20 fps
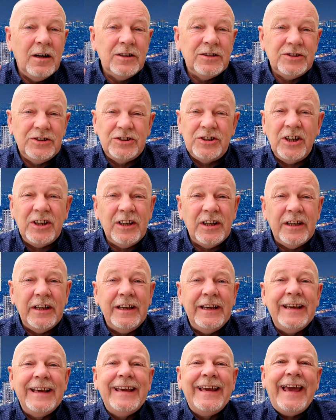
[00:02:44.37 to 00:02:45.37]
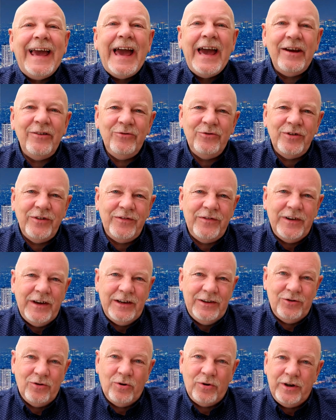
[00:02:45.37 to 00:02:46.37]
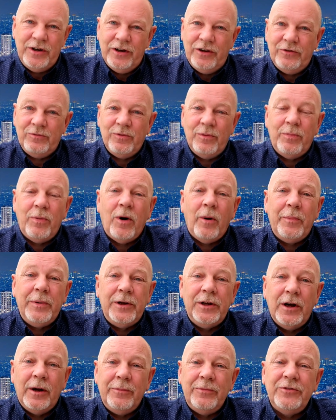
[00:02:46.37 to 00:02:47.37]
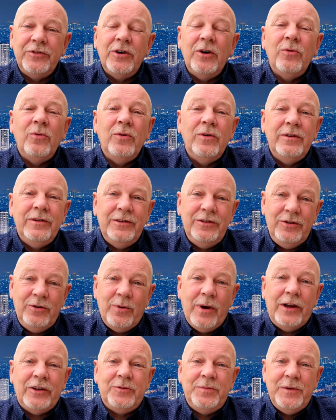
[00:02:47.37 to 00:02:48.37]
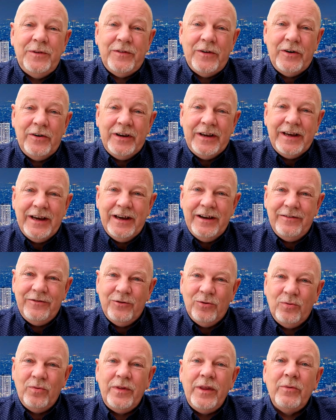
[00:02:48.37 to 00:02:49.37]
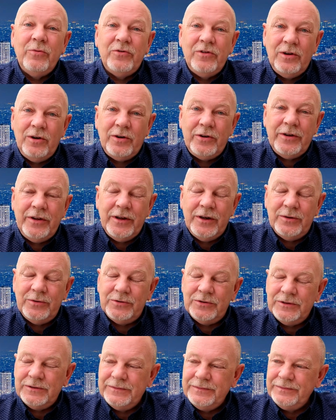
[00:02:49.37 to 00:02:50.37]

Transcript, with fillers: Suddenly, counterfeit Nokias were popping up, so you had to be very careful. There was a lot of those.